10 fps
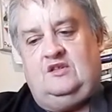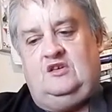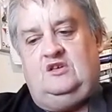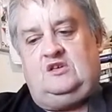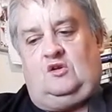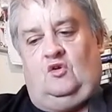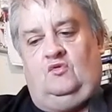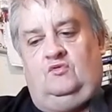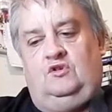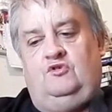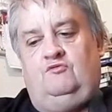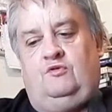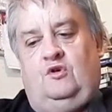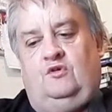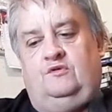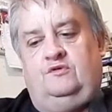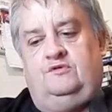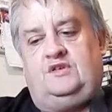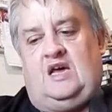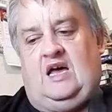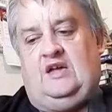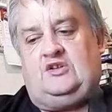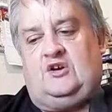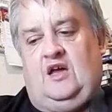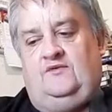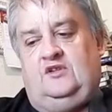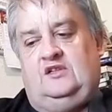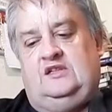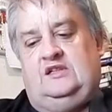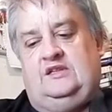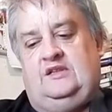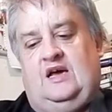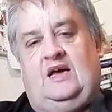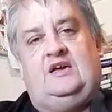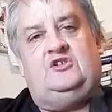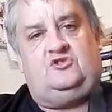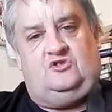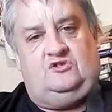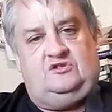These lonely roads I travel night